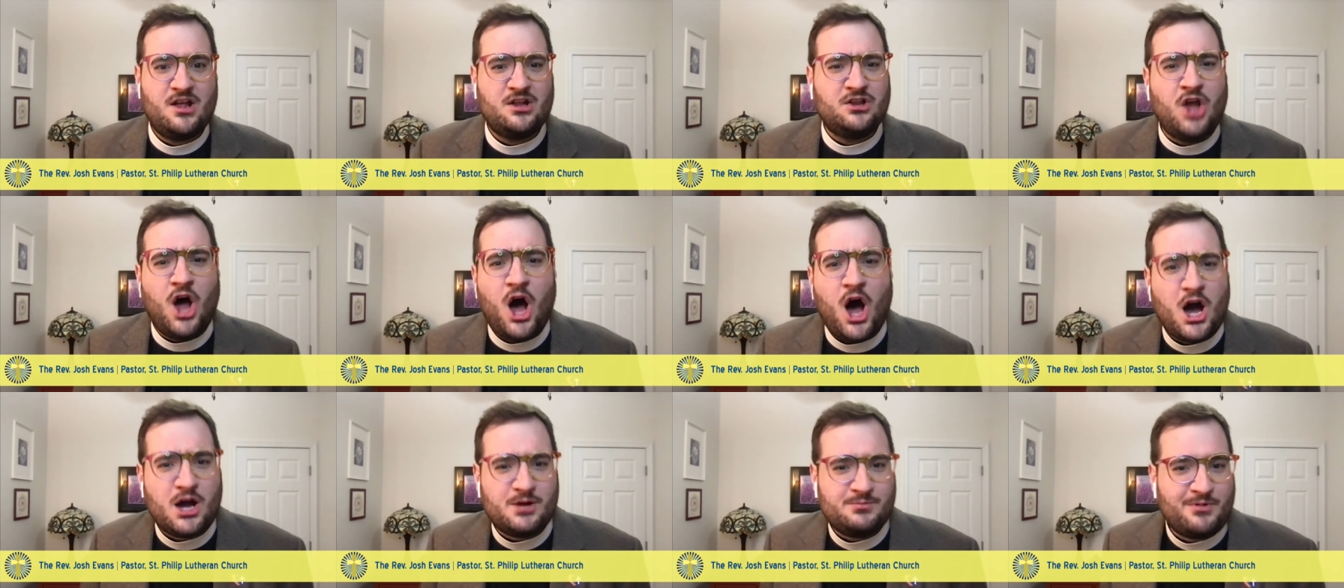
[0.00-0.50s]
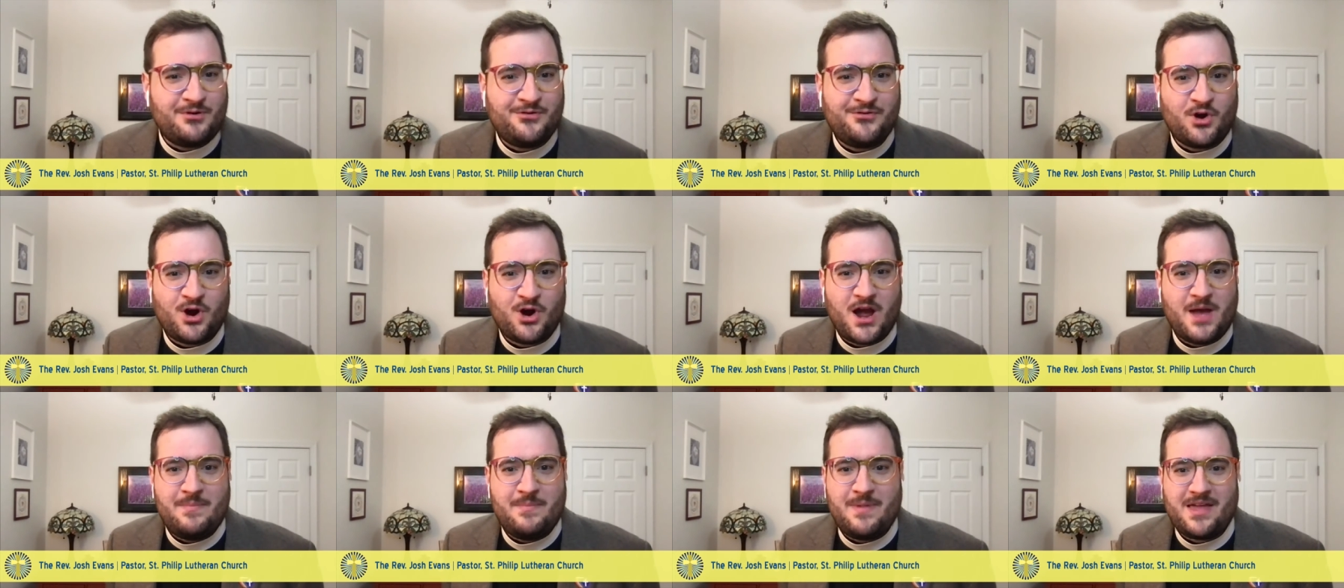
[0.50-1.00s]
long
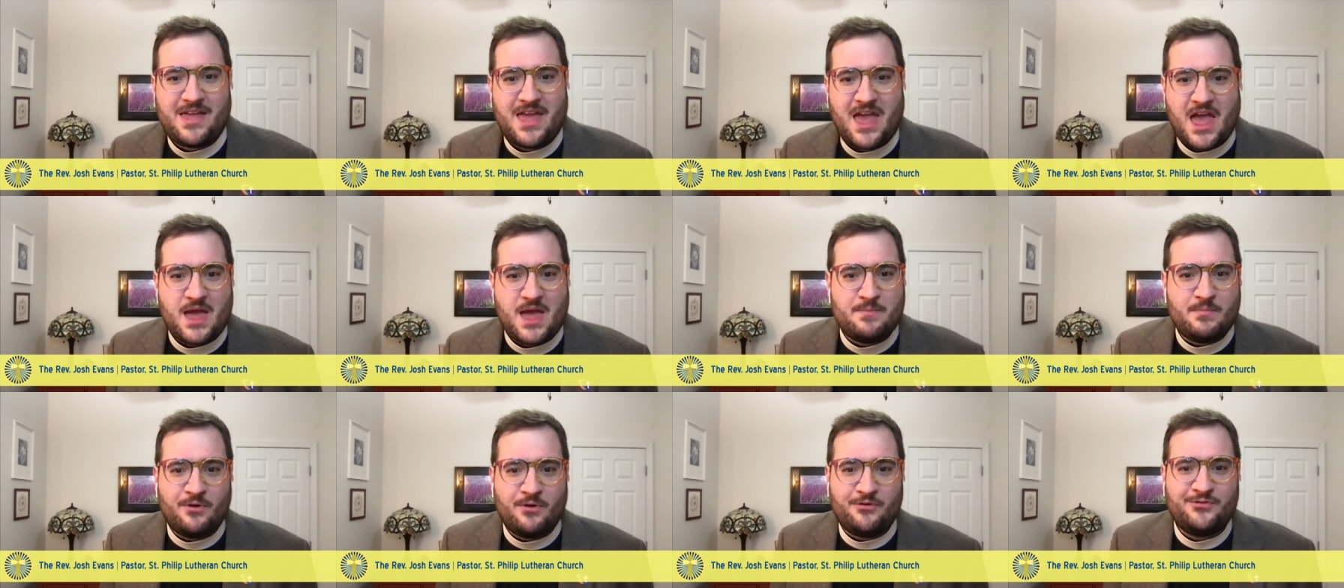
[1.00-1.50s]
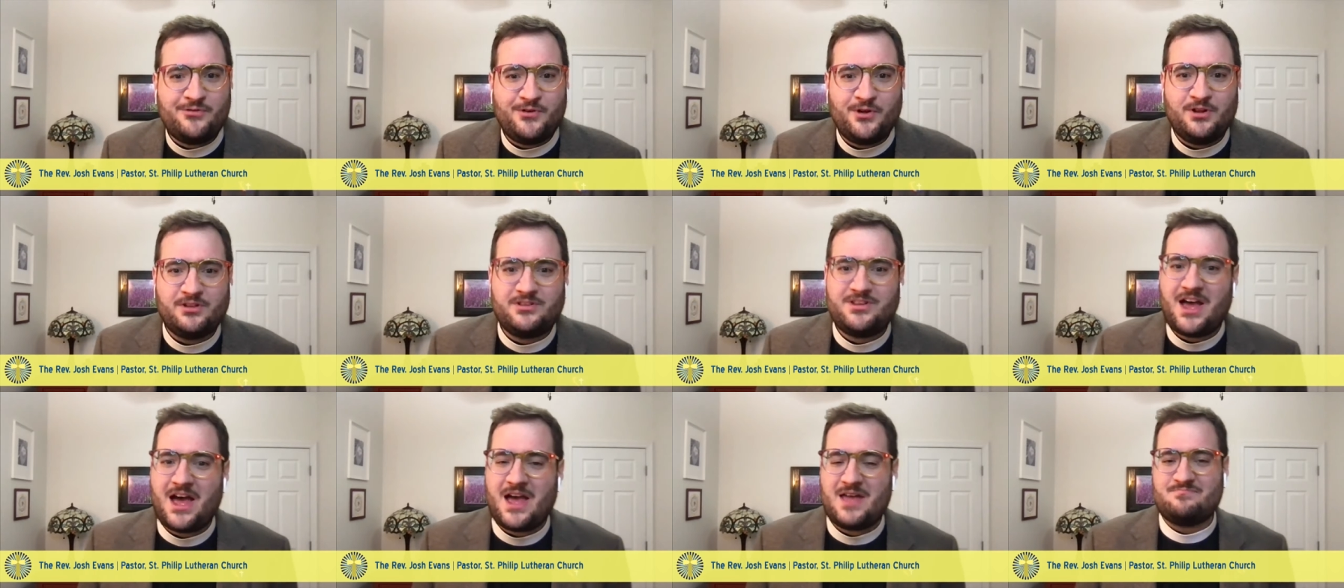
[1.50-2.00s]
before I became a
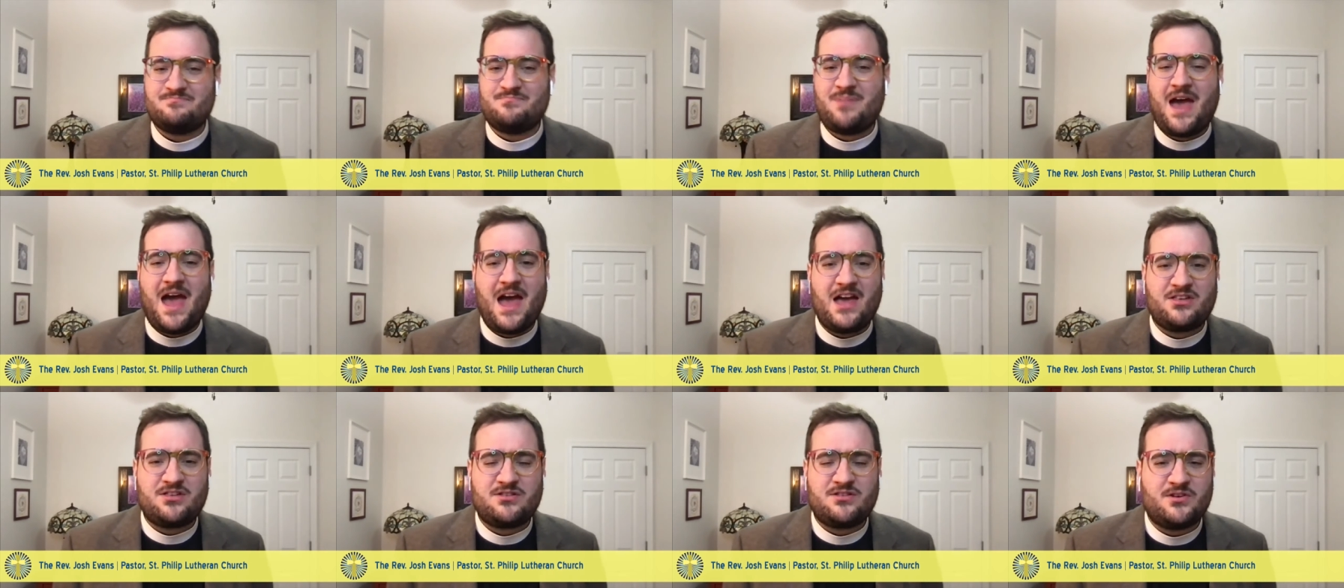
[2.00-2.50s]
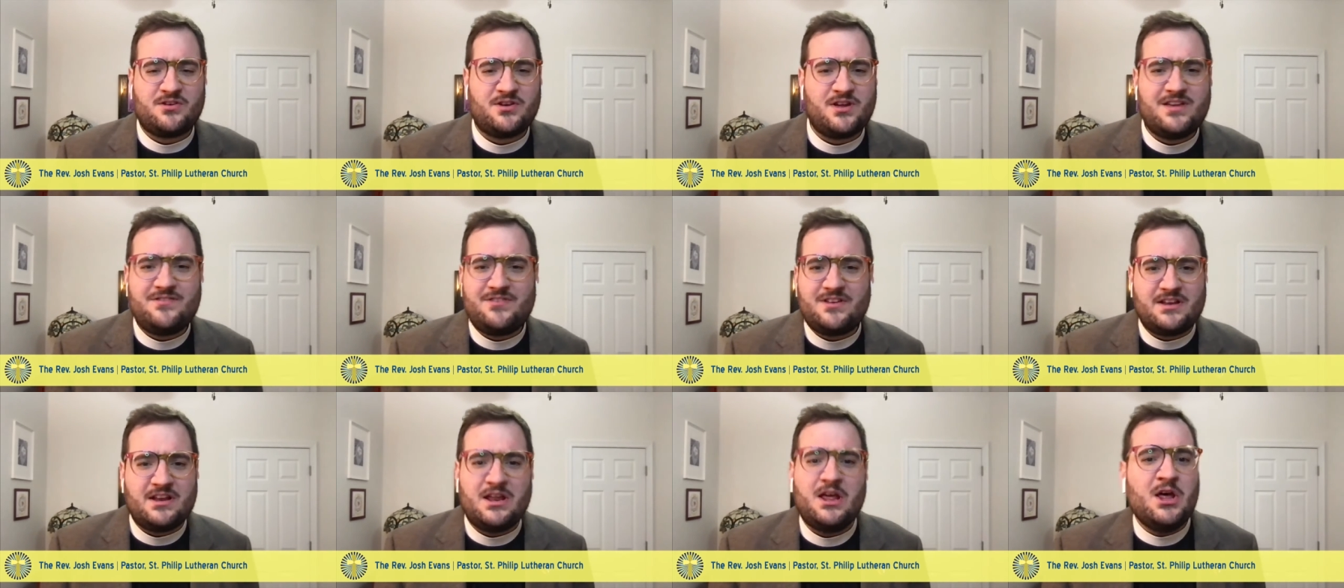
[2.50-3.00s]
full-time pastor,
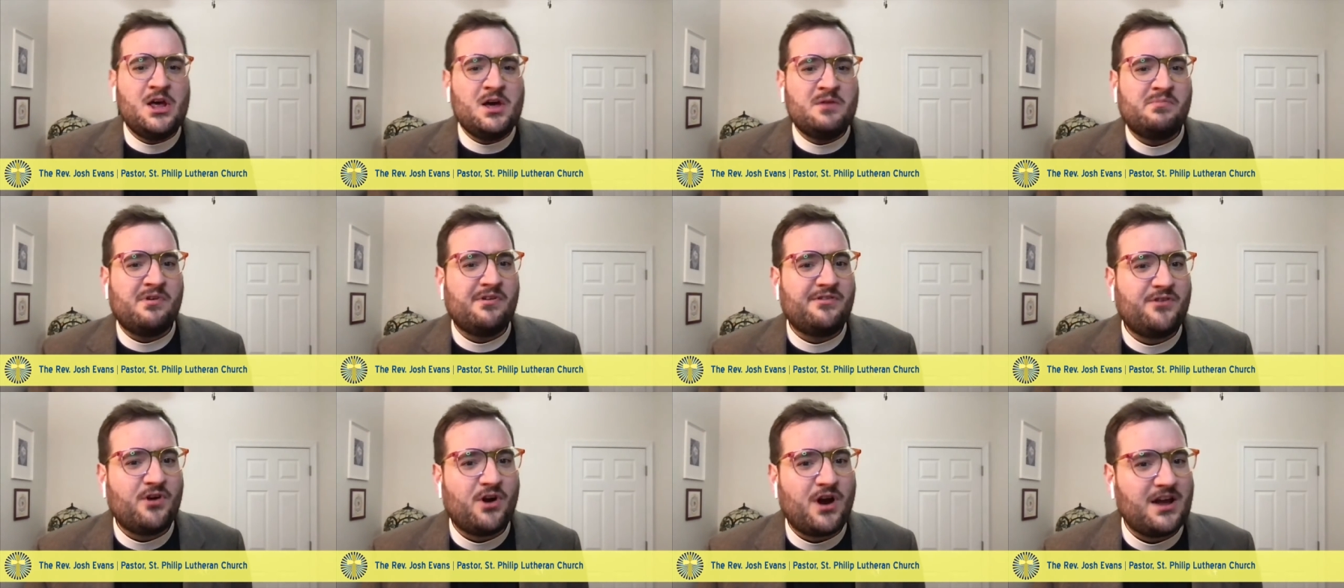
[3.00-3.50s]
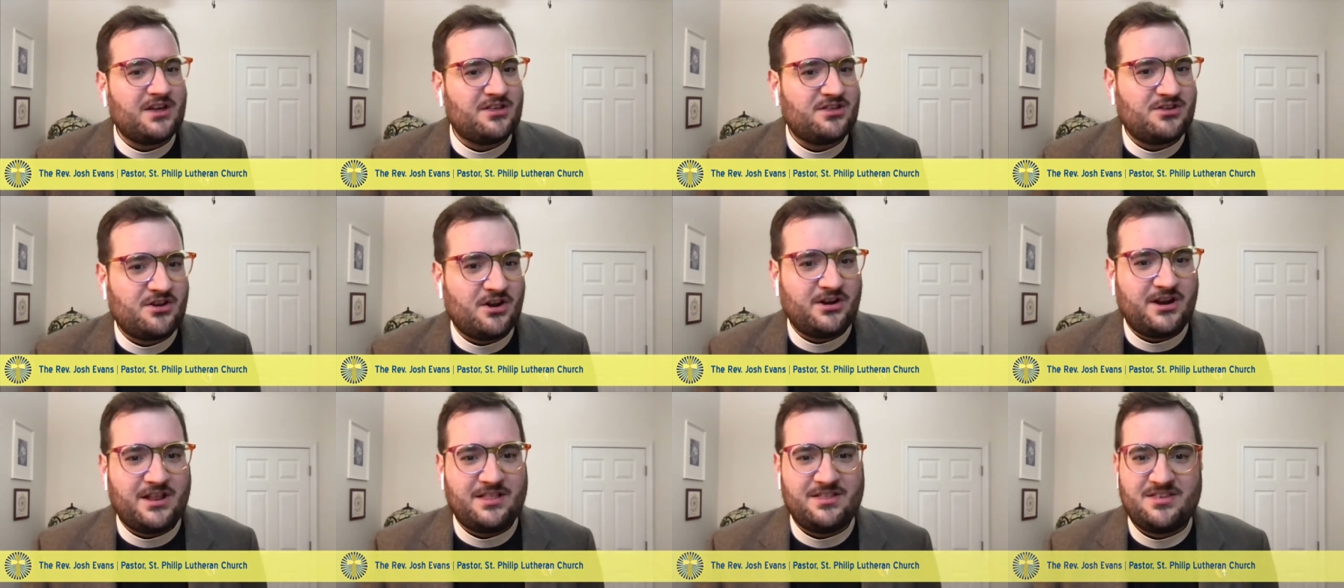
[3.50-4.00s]
even before I
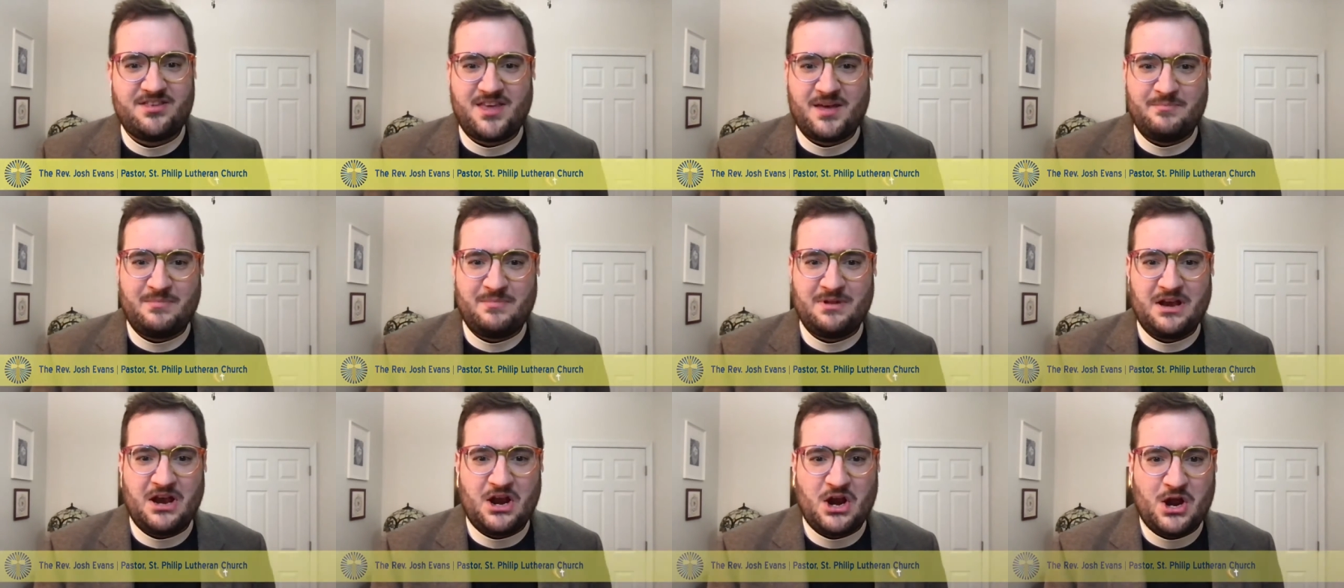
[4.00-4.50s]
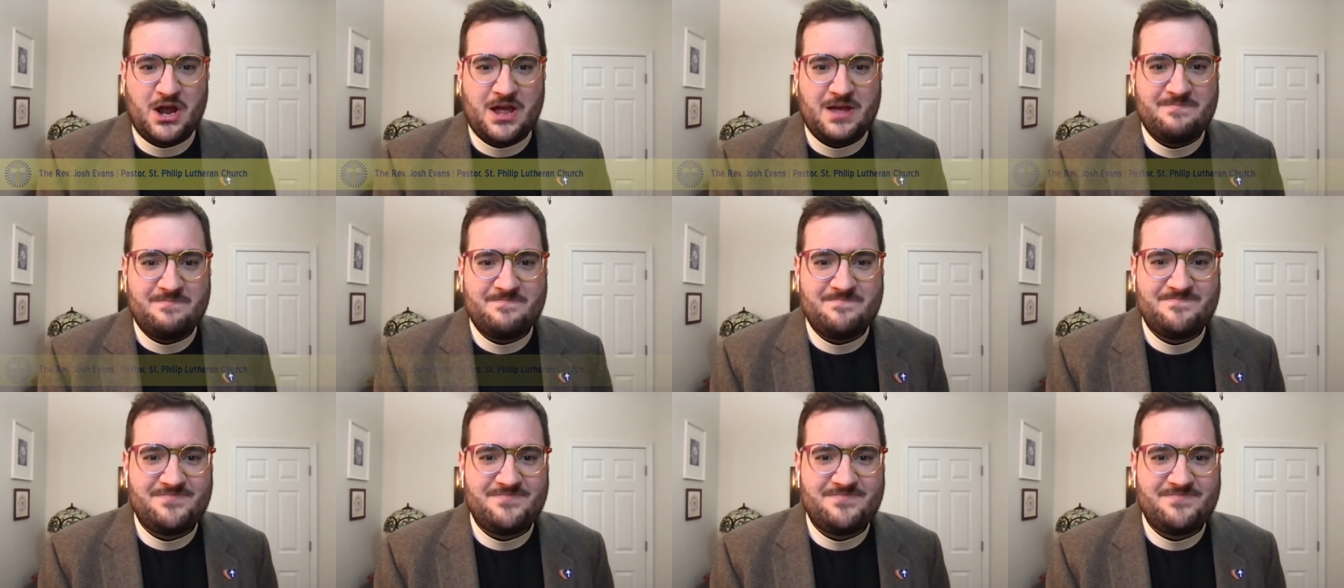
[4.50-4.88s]
started seminary.